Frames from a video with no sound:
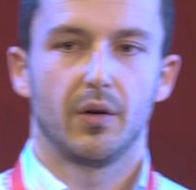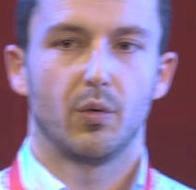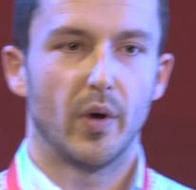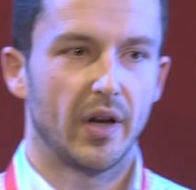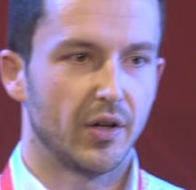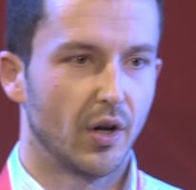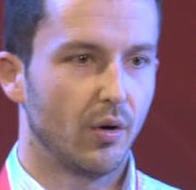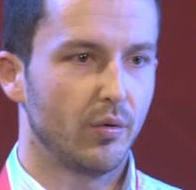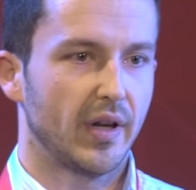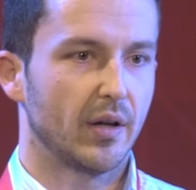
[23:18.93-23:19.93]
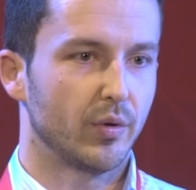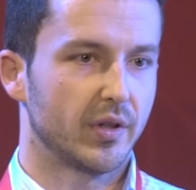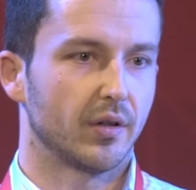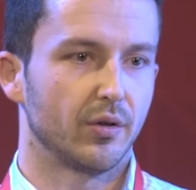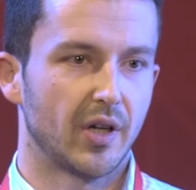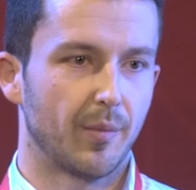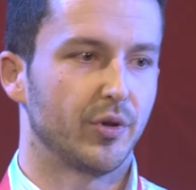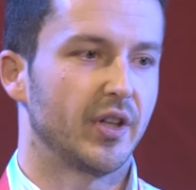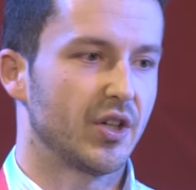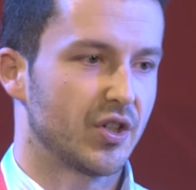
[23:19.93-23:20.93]
well-known and with a good
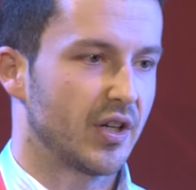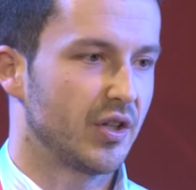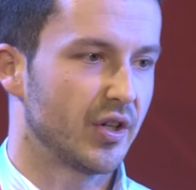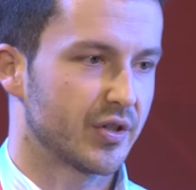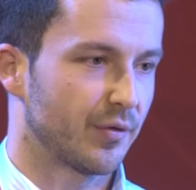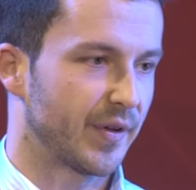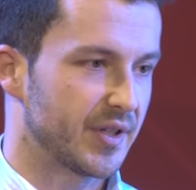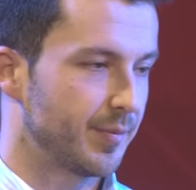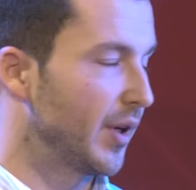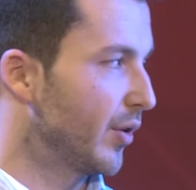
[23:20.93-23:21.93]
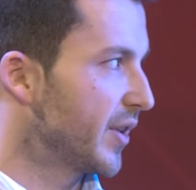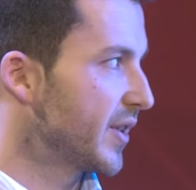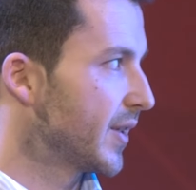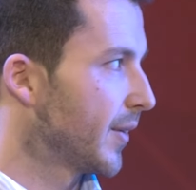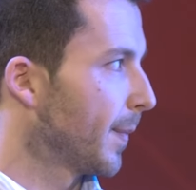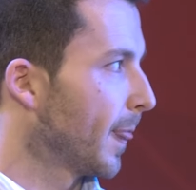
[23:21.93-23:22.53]
reputation and years of experience.